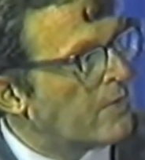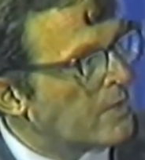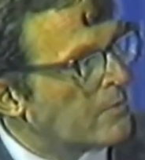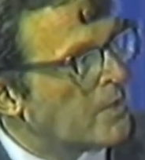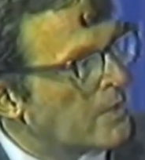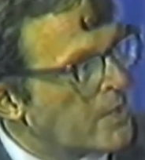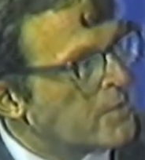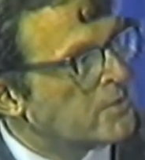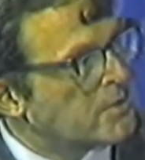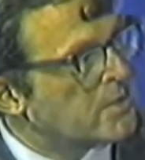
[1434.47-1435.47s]
think, where
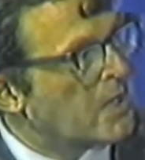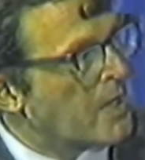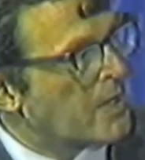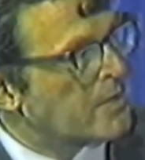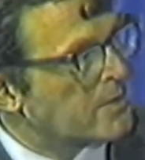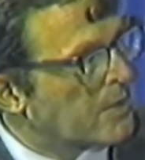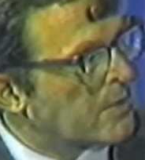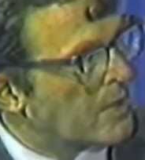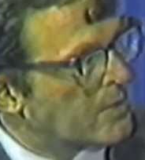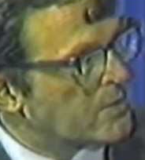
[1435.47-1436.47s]
nature, society, and
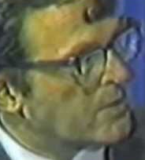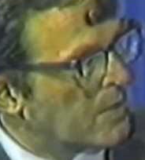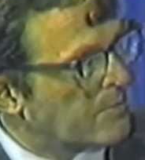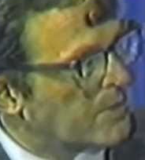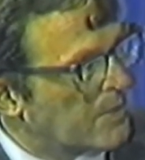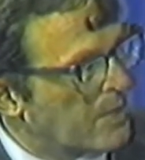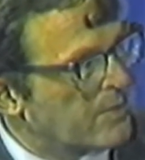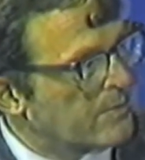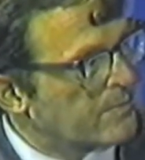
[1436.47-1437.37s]
technology come together.